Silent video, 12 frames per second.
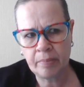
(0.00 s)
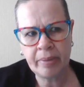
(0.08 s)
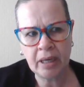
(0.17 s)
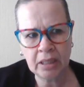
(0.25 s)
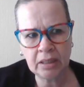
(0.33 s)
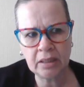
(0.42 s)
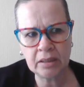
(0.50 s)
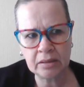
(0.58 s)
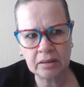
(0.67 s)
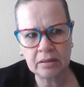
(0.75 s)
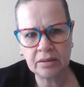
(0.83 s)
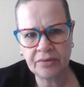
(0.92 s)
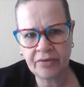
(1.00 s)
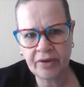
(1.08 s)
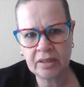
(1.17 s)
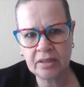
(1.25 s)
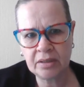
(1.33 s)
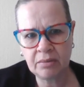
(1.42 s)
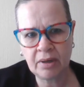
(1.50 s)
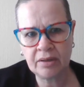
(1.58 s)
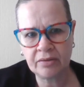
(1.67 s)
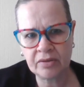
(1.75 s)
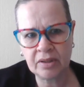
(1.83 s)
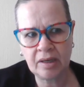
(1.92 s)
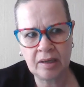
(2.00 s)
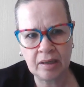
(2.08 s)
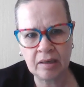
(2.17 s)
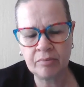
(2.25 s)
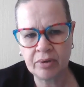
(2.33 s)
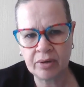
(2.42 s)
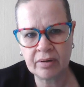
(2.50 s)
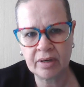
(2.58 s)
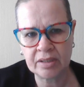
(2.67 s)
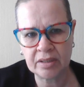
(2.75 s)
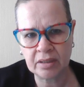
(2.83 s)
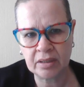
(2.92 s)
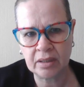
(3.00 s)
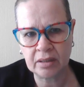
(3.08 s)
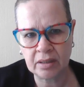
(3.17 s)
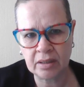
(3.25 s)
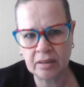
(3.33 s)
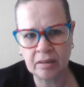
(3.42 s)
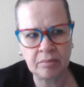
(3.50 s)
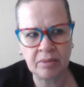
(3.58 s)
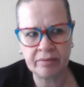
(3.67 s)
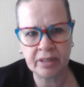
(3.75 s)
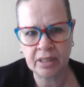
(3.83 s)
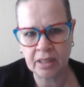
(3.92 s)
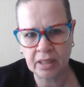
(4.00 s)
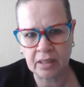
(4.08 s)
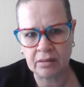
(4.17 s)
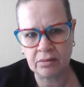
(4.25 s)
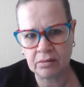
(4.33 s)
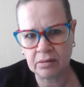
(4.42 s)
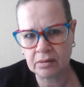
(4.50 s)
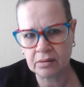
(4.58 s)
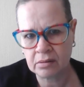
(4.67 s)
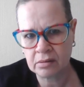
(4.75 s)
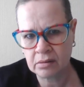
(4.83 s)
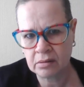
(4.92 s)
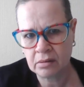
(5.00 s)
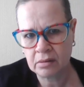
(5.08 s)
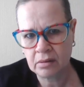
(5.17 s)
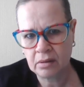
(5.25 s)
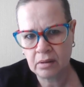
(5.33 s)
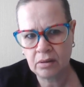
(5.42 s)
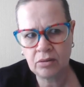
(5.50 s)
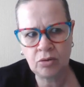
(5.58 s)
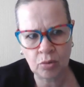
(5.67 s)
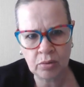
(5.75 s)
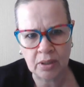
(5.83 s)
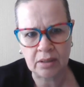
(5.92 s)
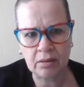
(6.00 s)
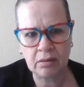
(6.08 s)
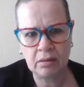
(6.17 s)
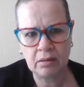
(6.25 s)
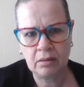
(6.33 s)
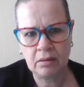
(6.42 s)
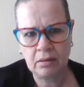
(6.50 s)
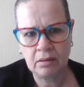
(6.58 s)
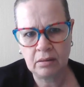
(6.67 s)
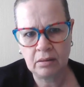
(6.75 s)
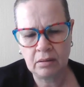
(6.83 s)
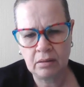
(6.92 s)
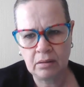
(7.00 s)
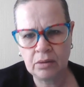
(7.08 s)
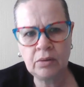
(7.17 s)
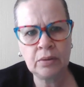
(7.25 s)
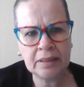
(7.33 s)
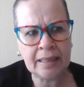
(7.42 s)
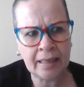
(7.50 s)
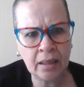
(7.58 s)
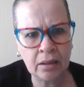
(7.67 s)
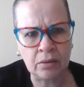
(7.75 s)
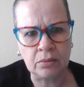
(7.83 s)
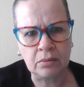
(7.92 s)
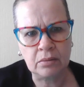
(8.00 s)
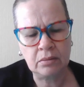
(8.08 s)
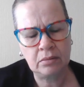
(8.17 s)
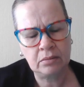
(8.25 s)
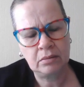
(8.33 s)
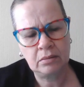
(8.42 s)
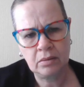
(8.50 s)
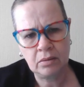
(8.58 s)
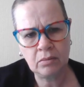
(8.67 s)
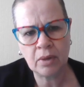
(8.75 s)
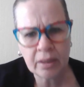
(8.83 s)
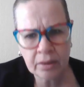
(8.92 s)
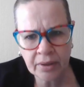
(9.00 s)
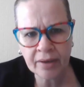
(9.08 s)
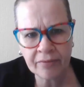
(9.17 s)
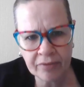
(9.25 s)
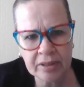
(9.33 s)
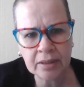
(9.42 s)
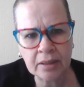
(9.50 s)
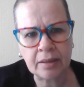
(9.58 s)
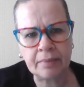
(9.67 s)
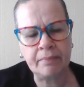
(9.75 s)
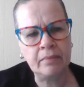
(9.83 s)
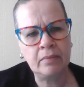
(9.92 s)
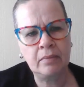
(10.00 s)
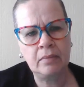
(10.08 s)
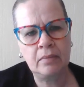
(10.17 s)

A bucket list is a fancy way of saying I'm procrastinating and I'm never going to get to this. Do it. Do it now, while you have the time.